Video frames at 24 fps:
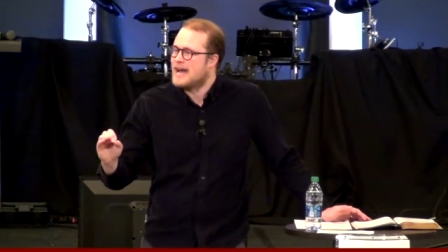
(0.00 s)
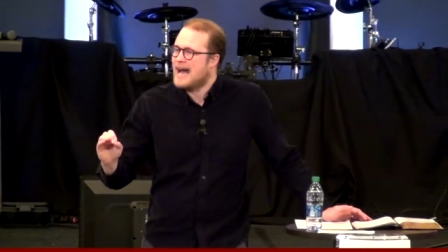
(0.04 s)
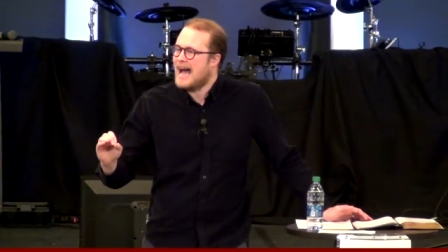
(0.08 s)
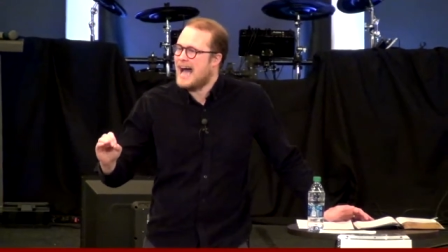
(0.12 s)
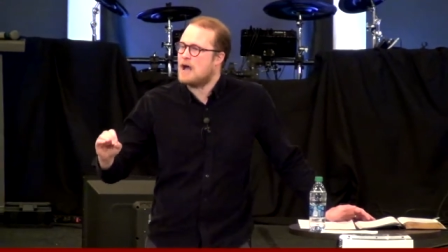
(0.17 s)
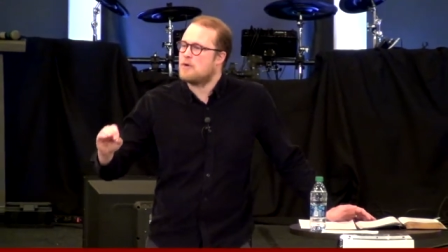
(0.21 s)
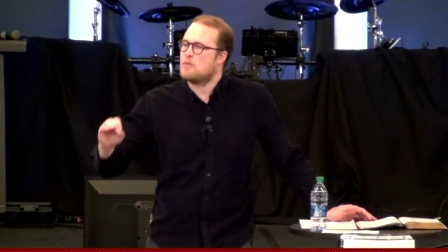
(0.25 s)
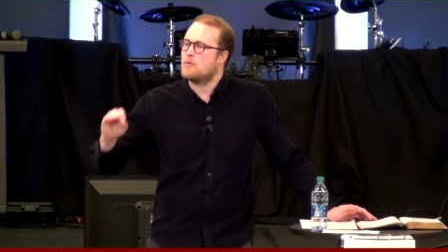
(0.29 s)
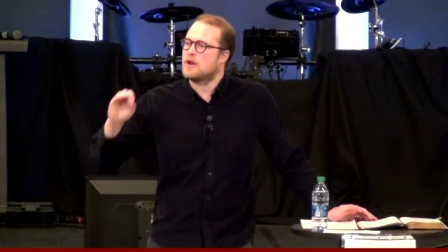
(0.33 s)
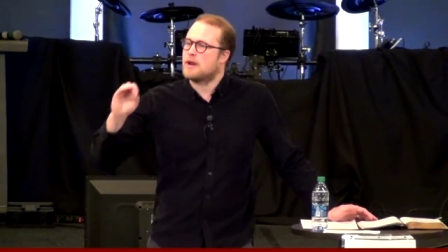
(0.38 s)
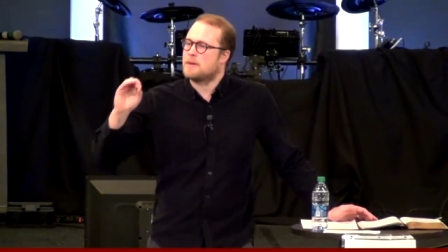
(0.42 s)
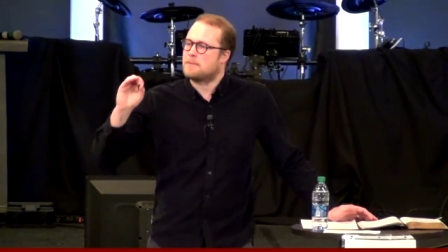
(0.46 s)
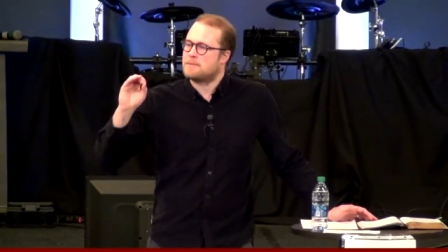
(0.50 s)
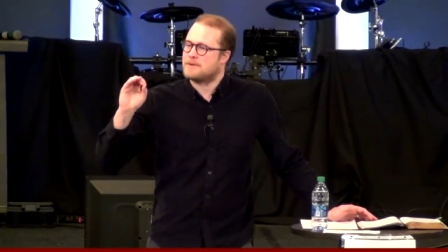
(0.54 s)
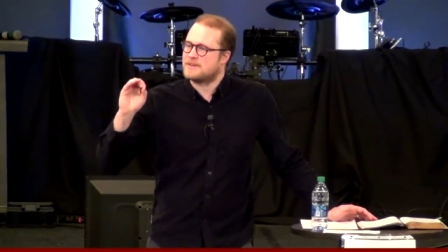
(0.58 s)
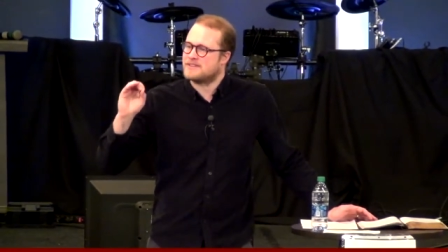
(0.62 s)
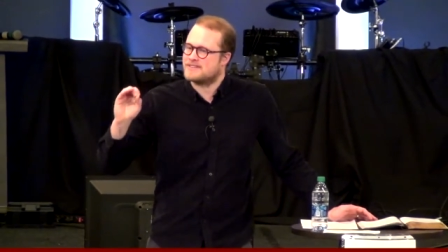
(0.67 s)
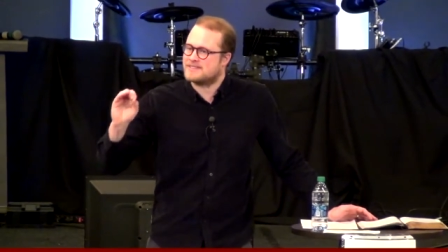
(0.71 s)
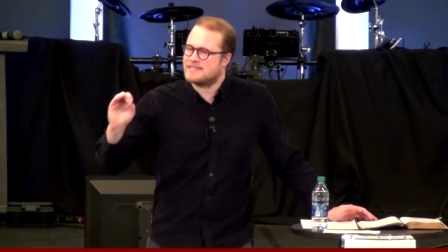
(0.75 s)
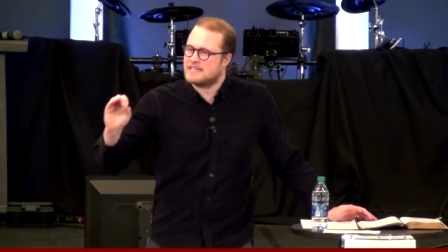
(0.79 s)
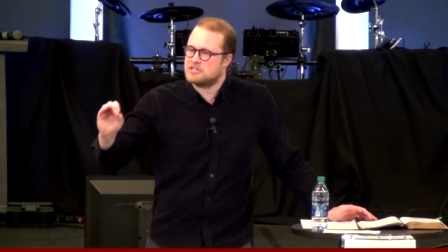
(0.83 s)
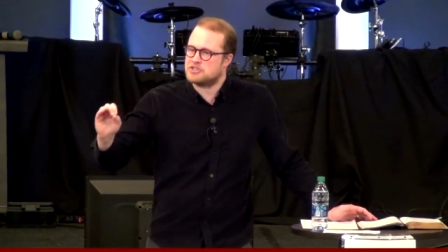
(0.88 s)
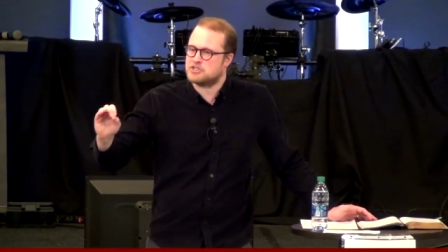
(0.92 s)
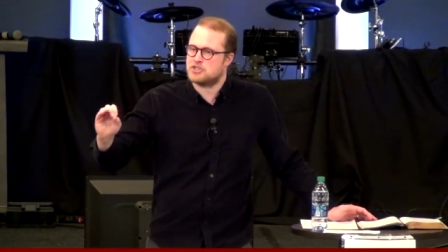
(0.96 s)
I want to
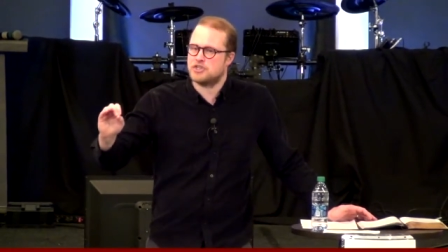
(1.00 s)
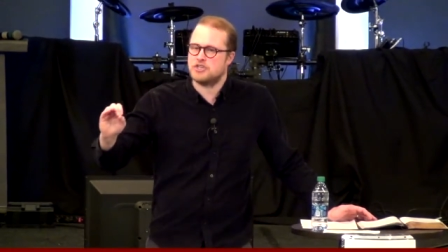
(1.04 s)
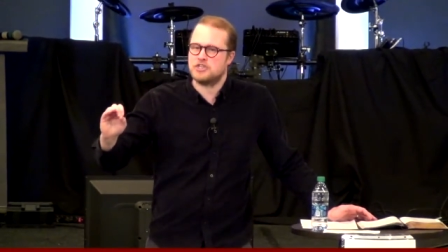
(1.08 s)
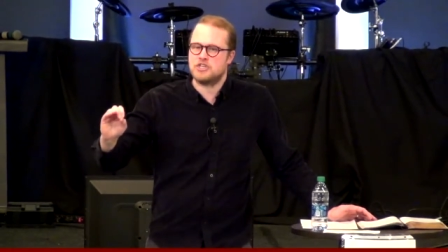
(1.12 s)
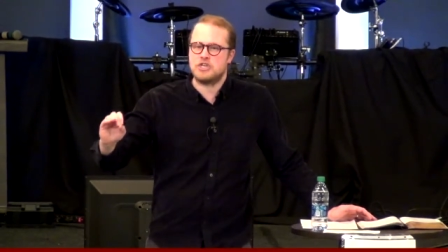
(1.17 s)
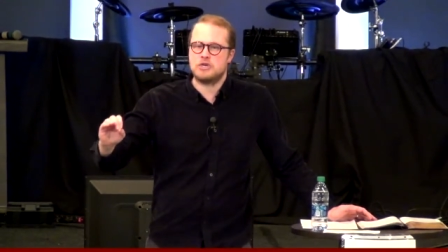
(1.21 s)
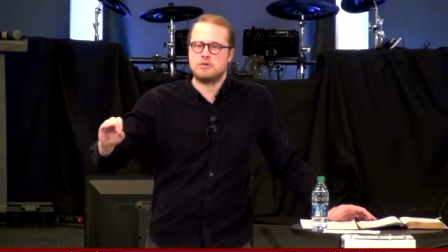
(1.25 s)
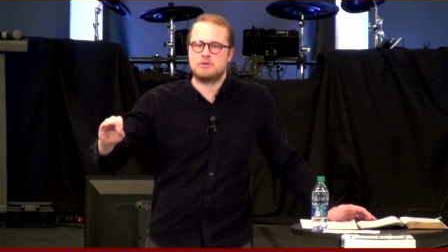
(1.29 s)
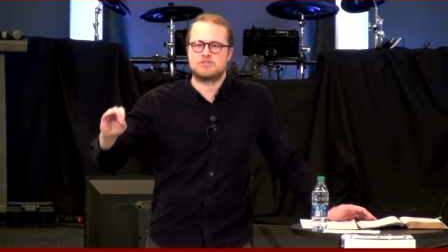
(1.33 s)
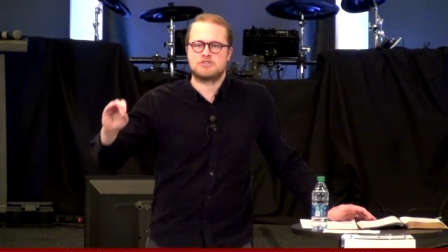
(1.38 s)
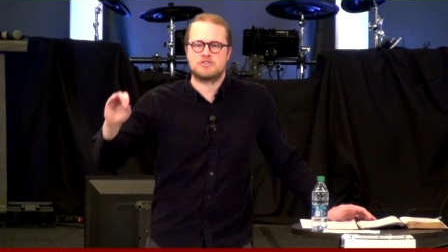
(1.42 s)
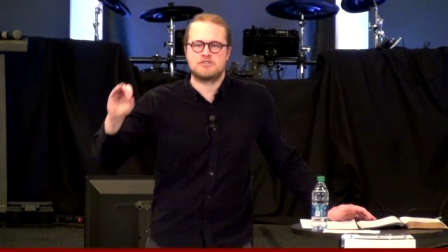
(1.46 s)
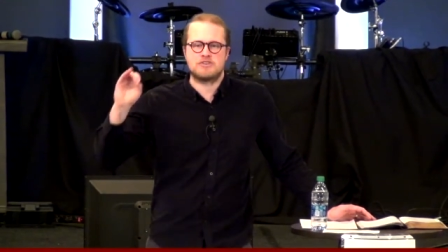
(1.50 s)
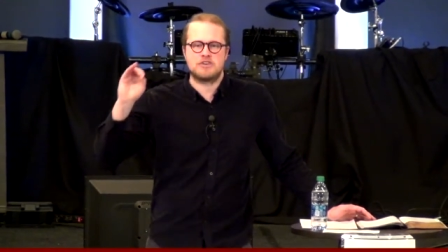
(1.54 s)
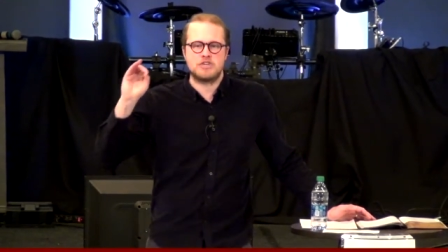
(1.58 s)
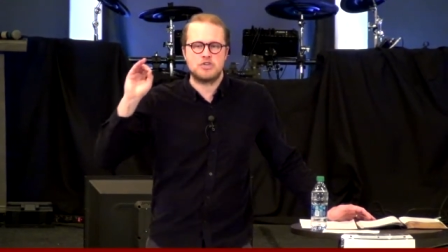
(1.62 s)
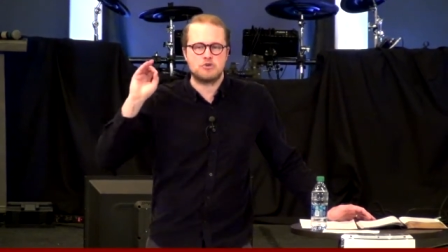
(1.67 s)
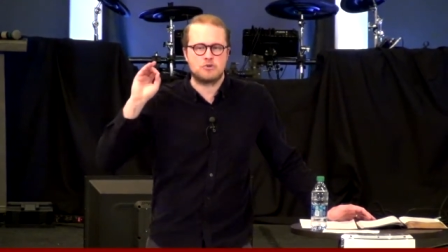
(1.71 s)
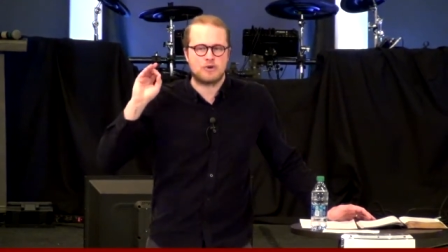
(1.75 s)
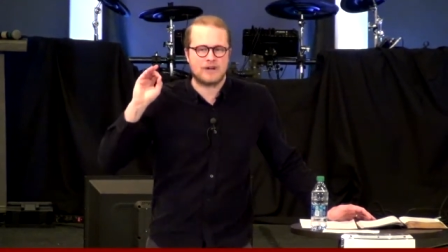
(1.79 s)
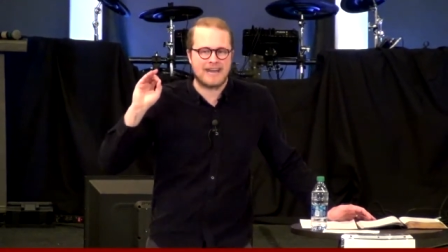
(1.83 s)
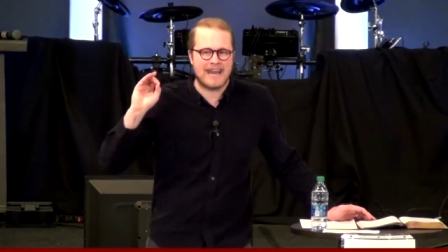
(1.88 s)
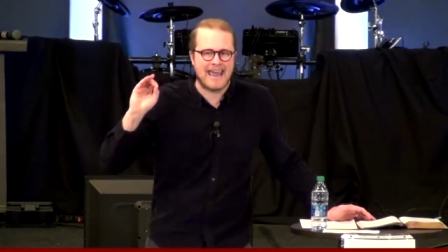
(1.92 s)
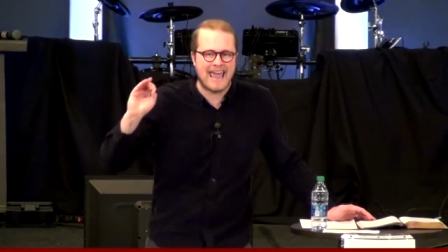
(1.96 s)
position you so that
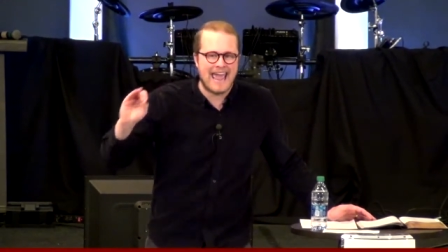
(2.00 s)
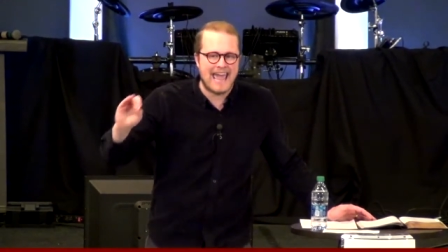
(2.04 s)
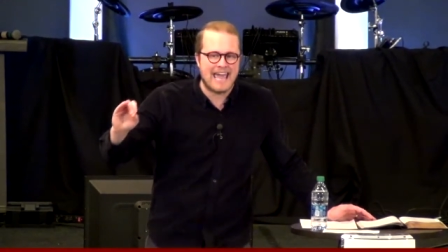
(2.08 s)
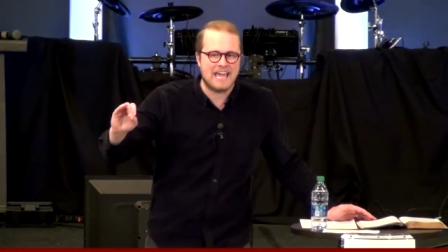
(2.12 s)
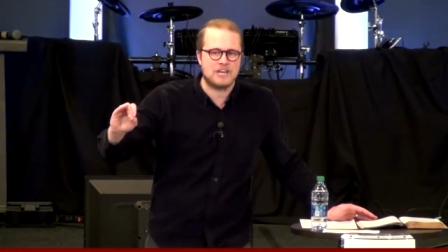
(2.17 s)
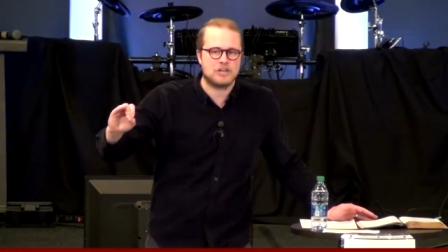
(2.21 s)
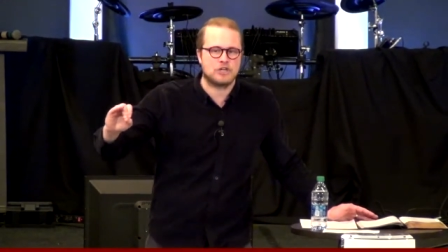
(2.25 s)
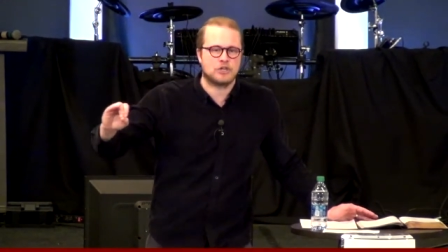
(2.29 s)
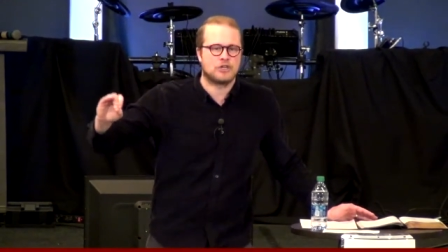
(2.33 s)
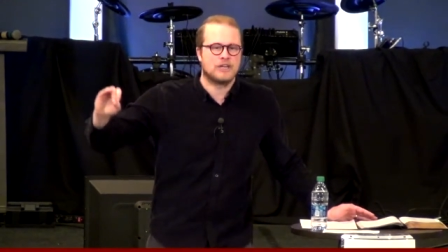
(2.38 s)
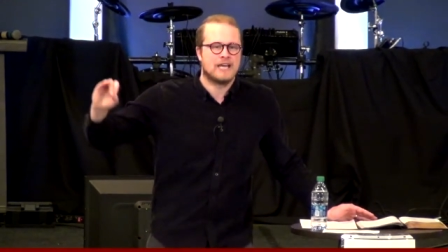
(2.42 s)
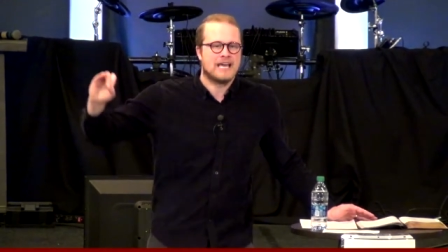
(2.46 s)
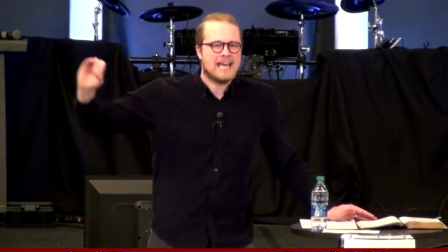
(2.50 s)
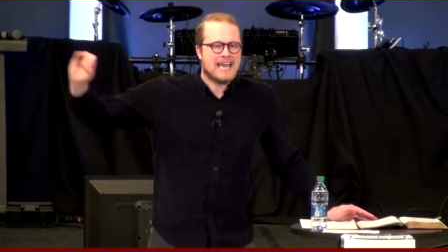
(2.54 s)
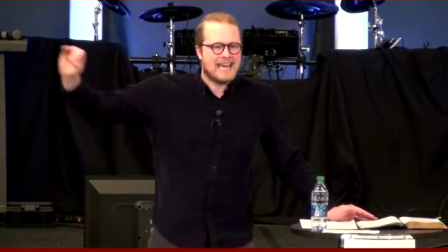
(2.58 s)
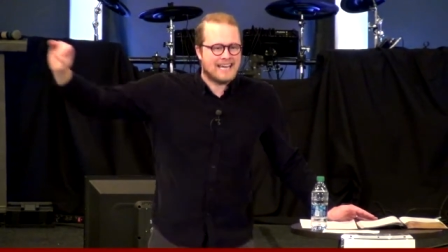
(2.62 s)
you can handle